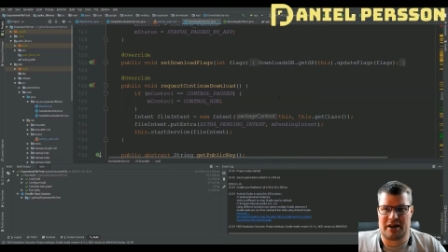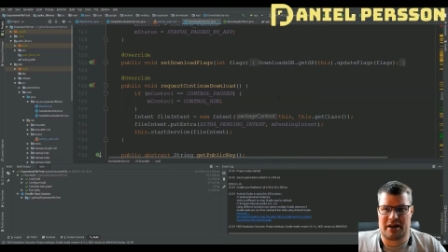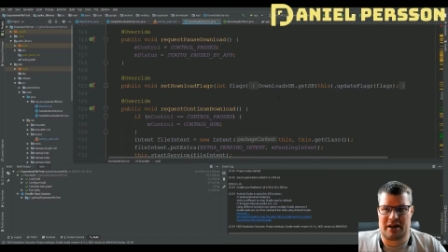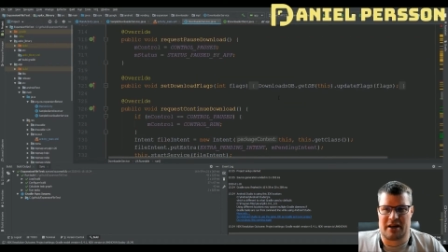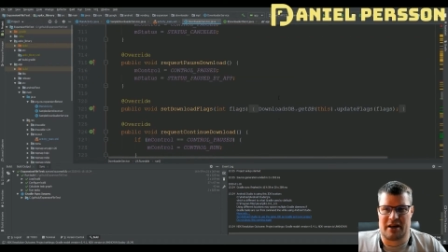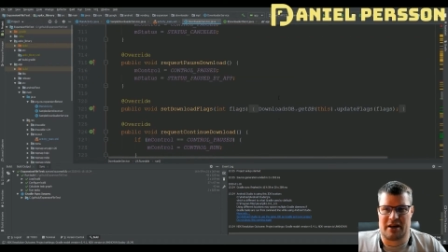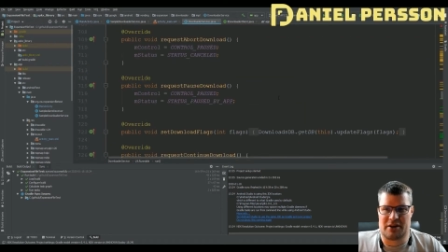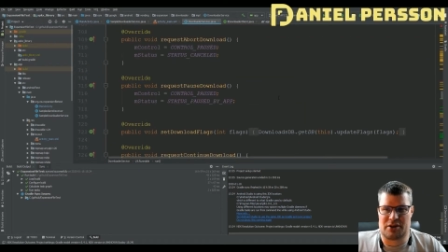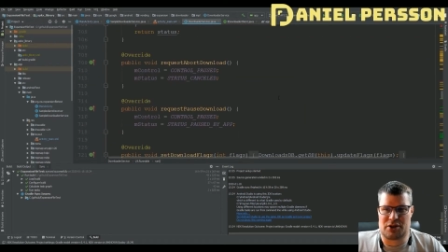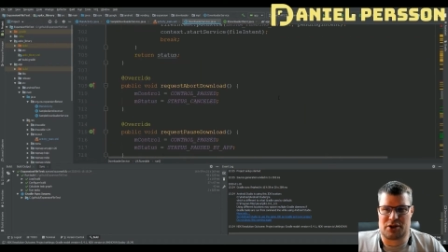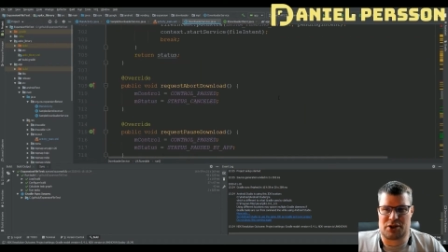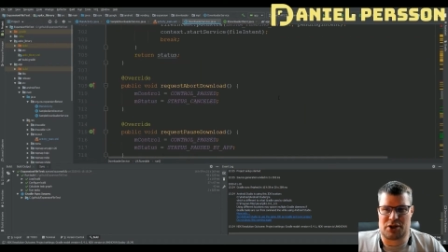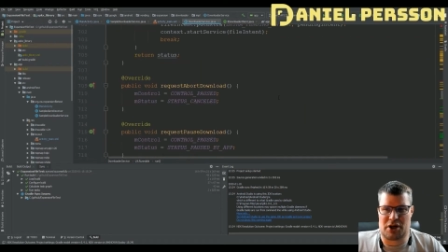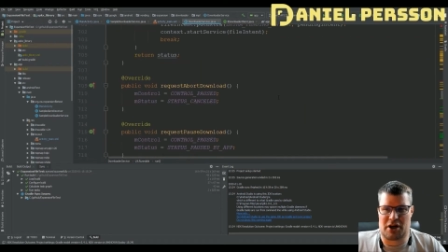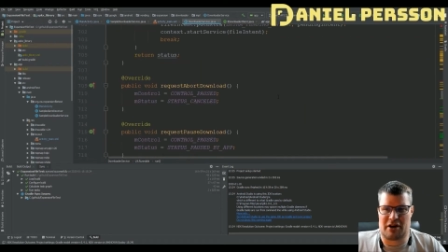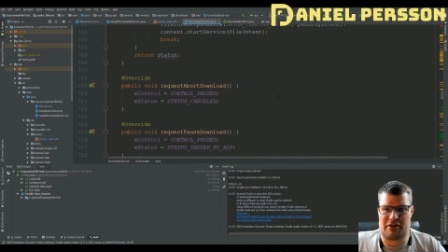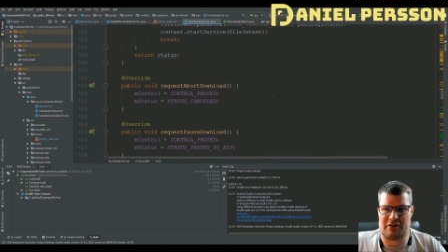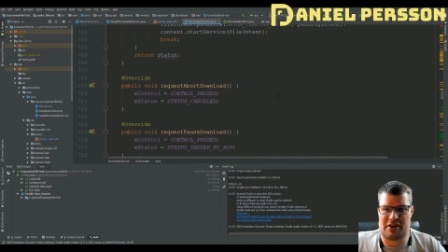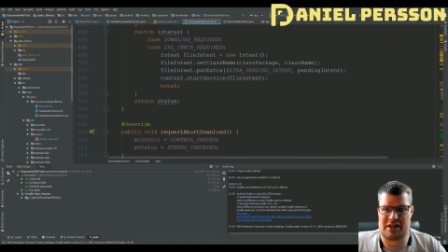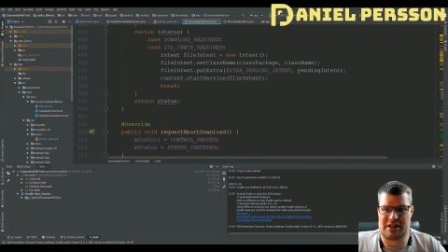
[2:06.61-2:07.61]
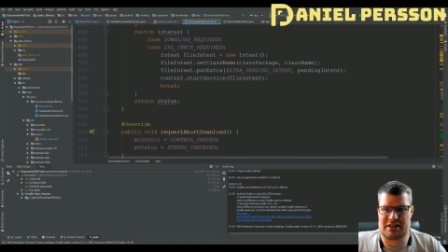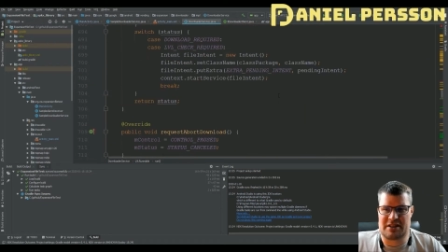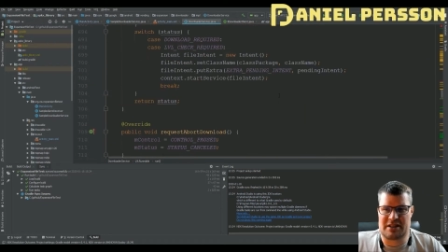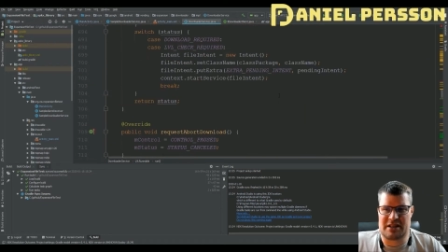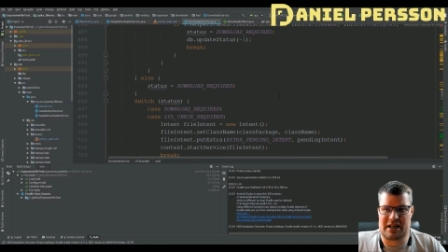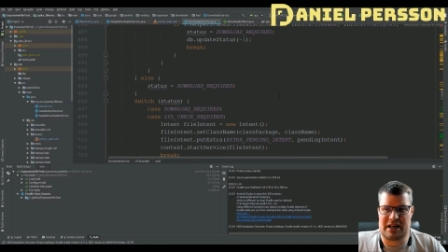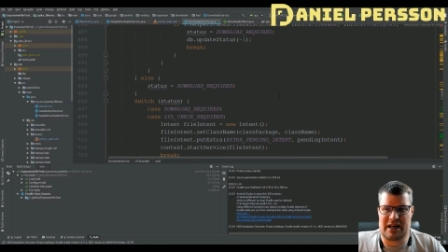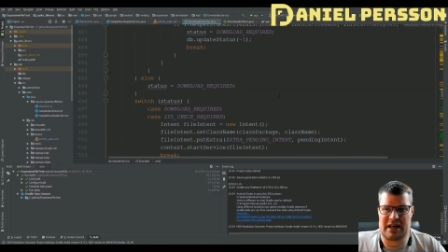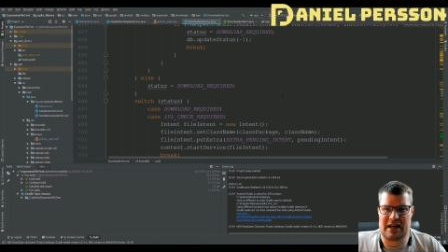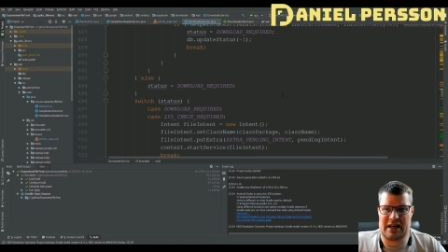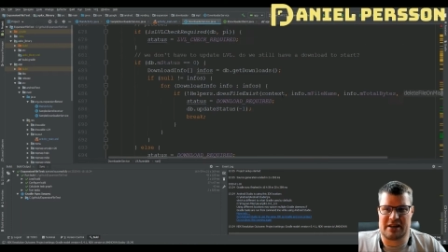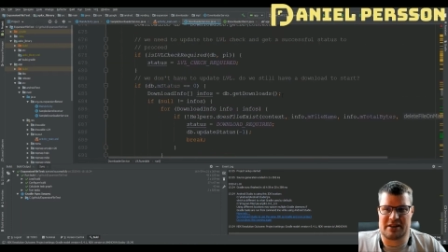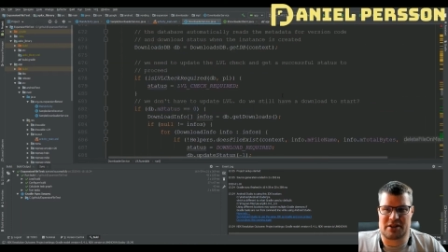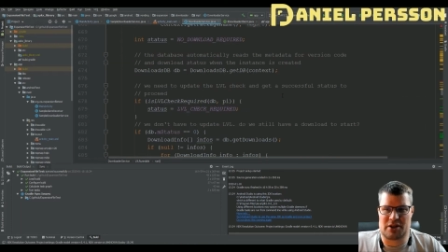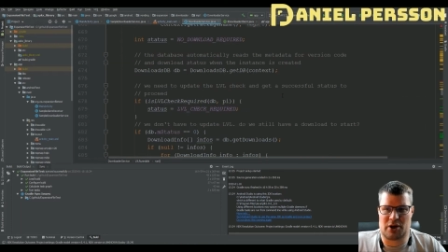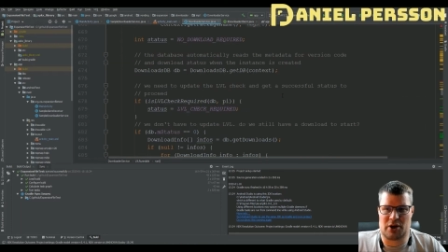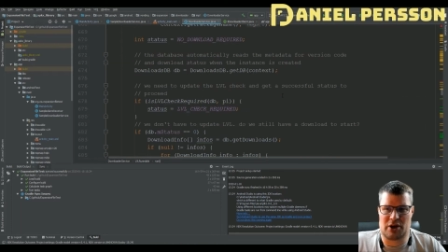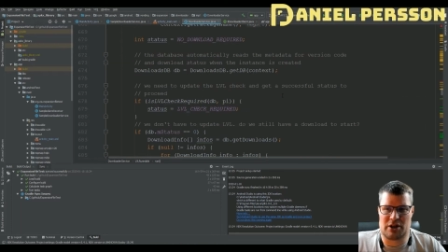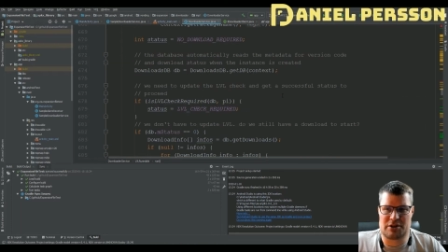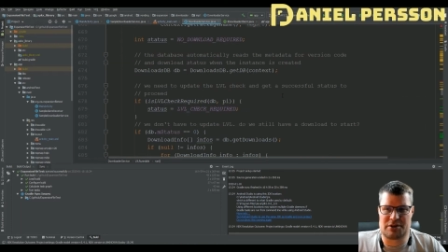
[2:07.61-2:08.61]
uh, service is
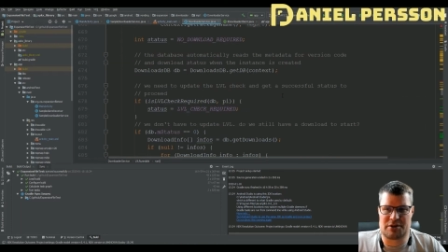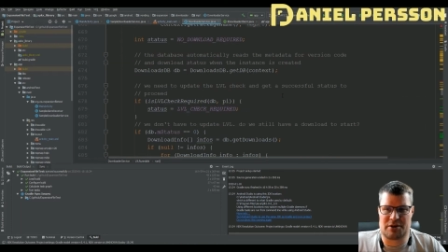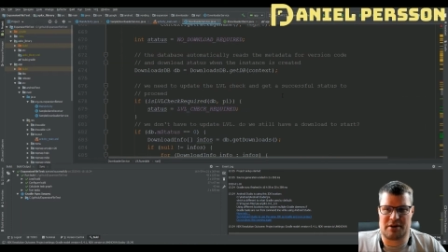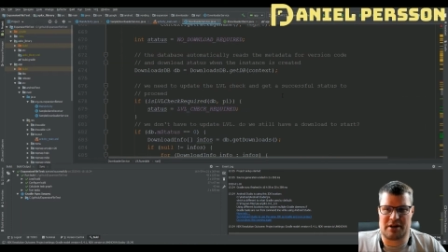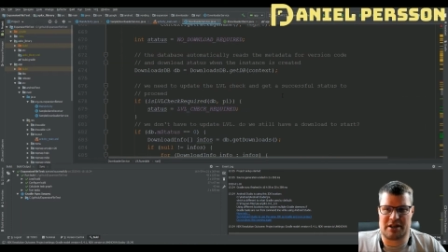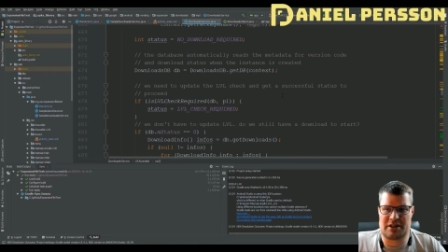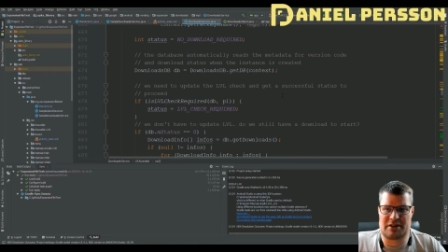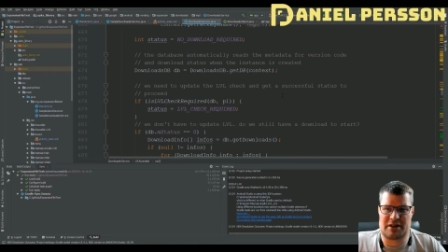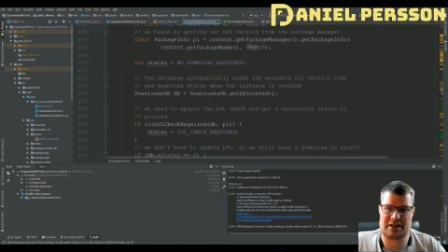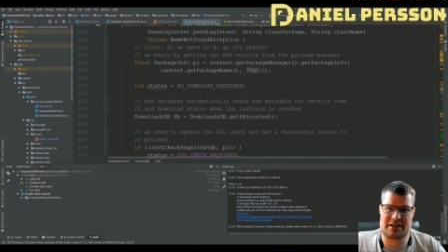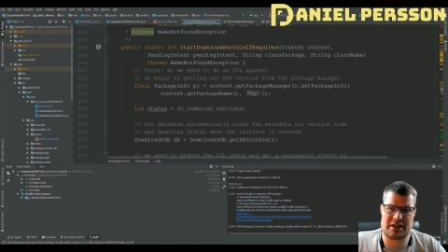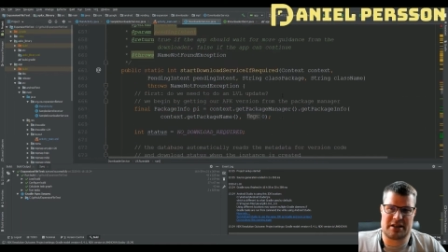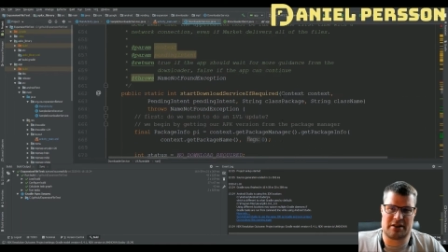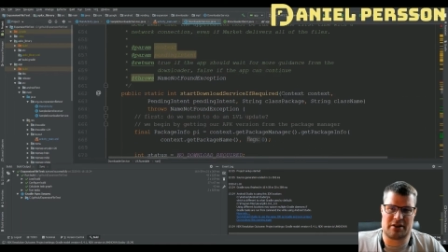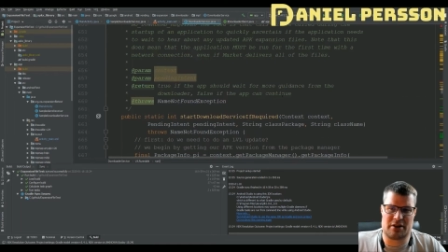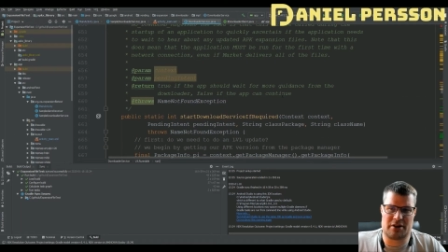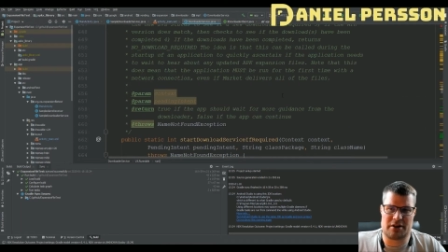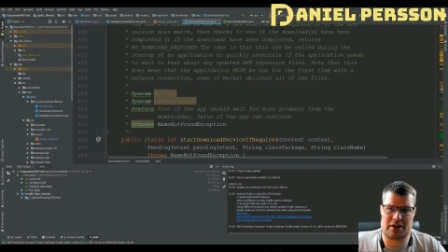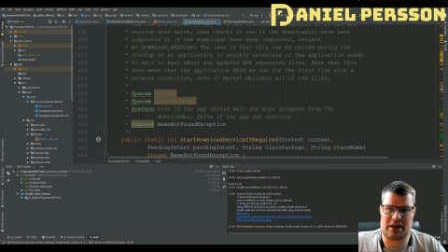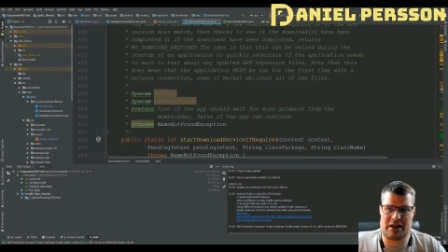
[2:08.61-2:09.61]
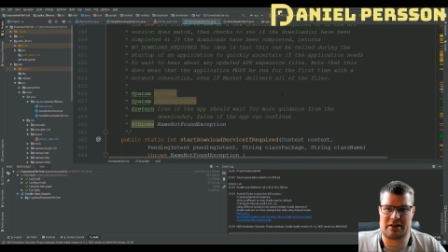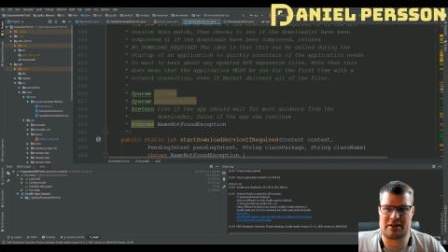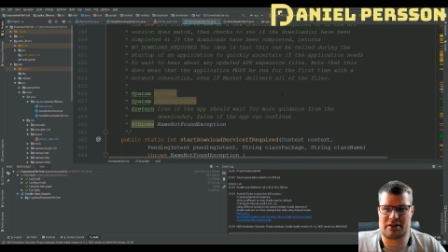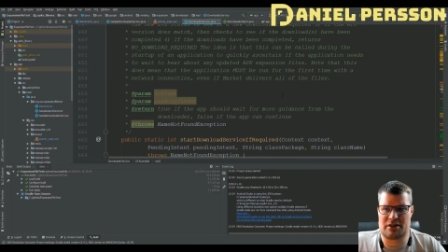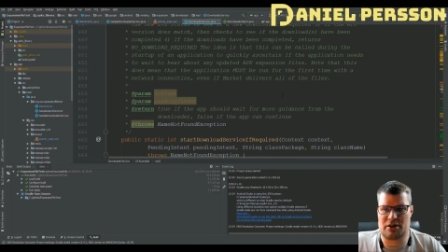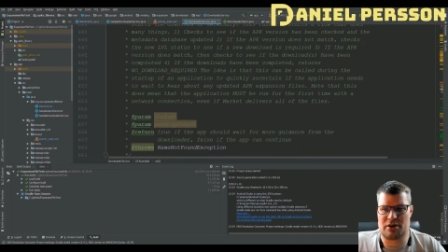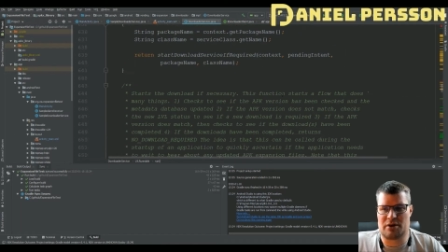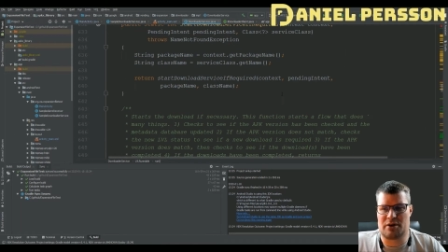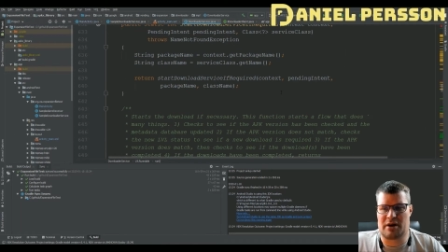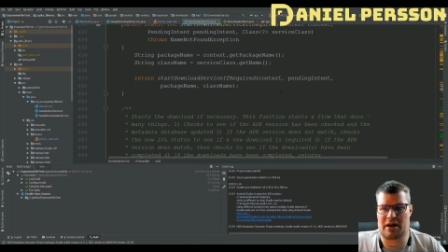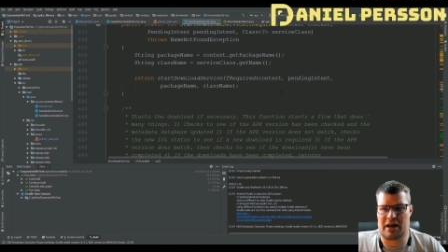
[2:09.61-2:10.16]
also interesting to look into